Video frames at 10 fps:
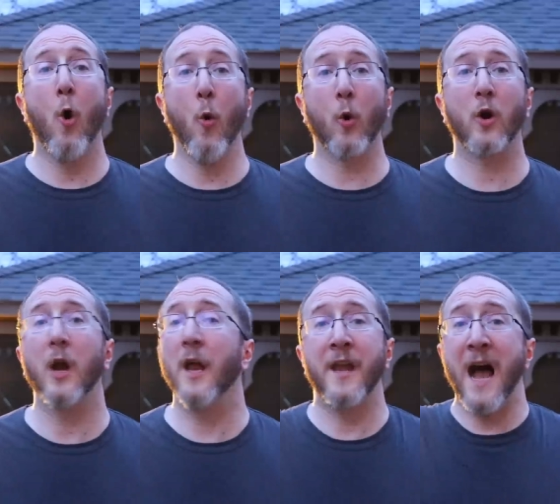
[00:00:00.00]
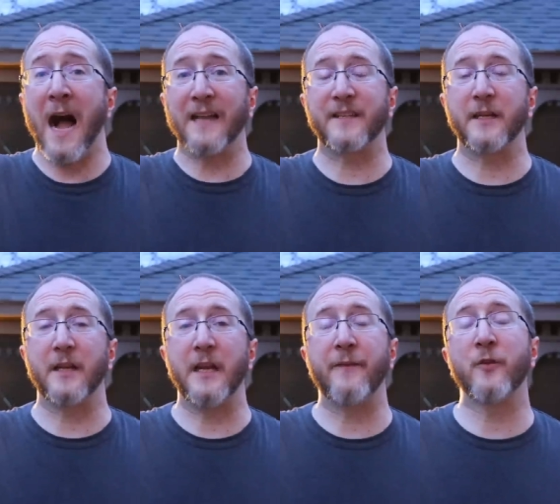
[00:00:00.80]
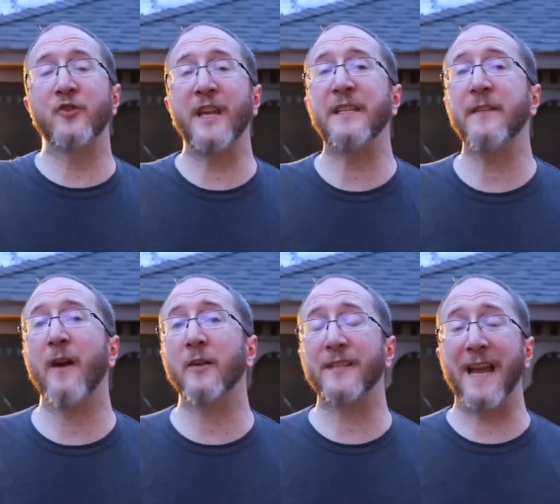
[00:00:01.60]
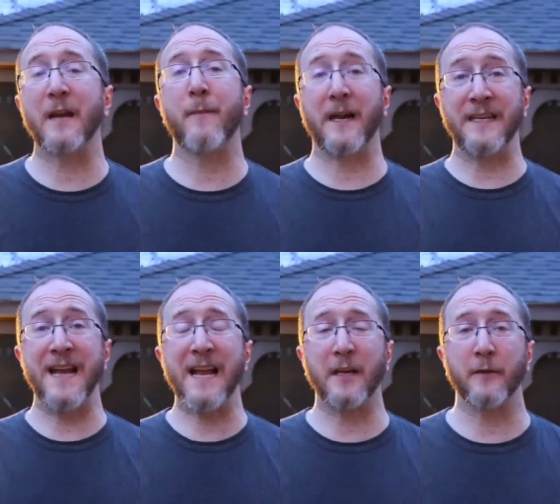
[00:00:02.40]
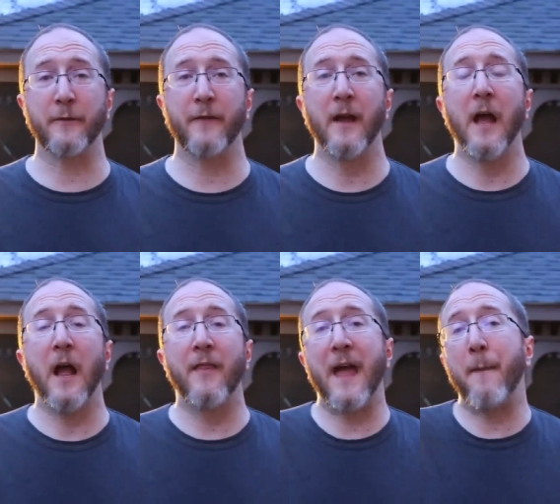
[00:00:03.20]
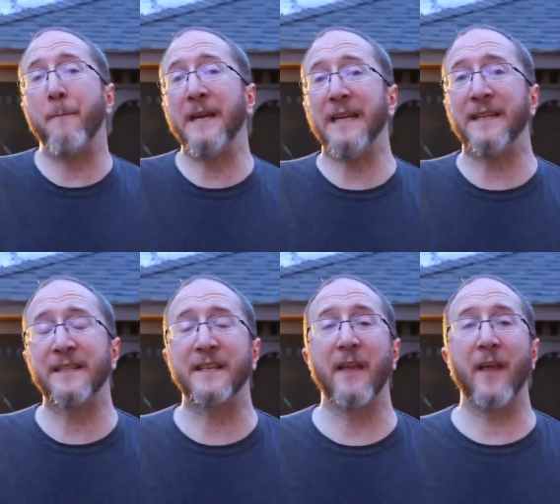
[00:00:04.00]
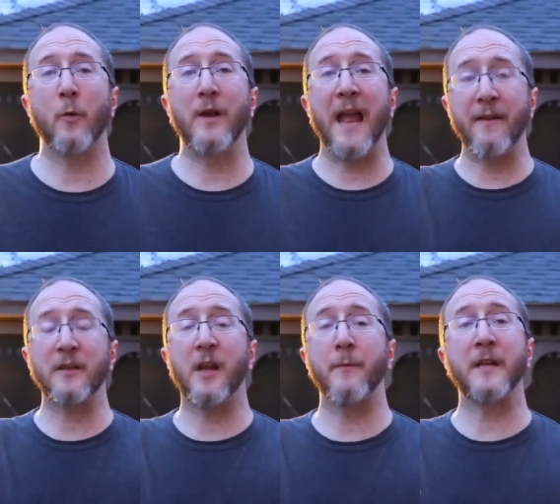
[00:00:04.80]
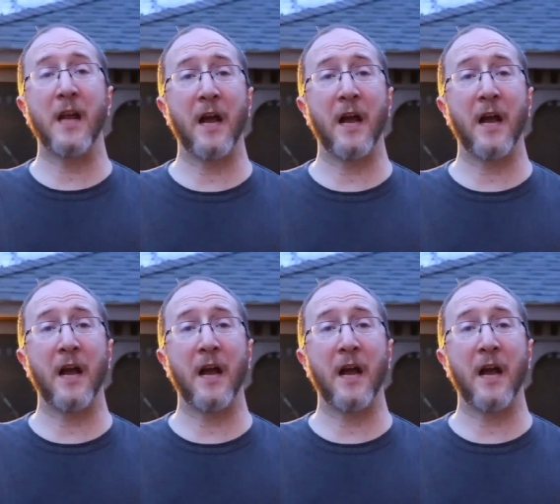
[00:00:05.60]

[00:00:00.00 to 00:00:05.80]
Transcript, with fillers: Or not. If your JC virus antibody negative, that means that we haven't come in